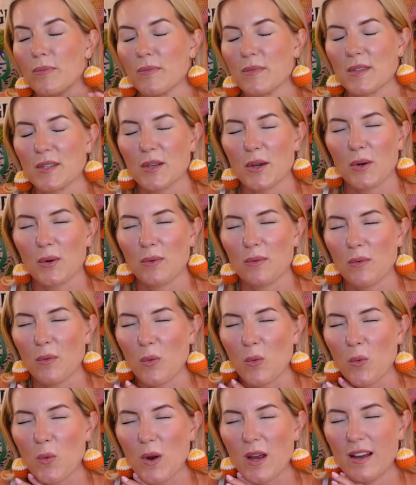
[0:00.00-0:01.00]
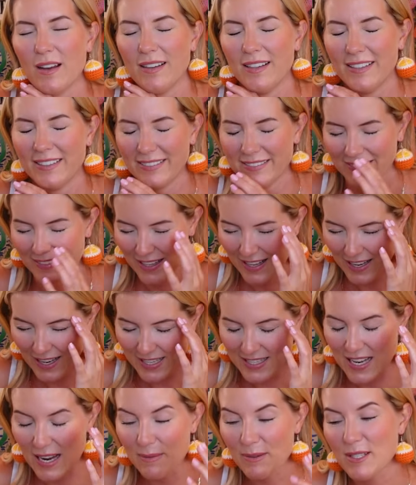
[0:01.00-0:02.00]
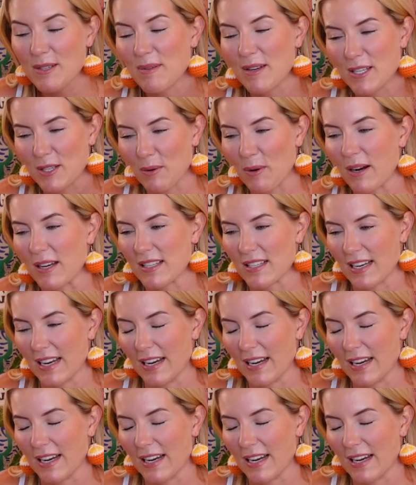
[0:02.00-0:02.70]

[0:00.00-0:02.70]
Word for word: it's happened to me twice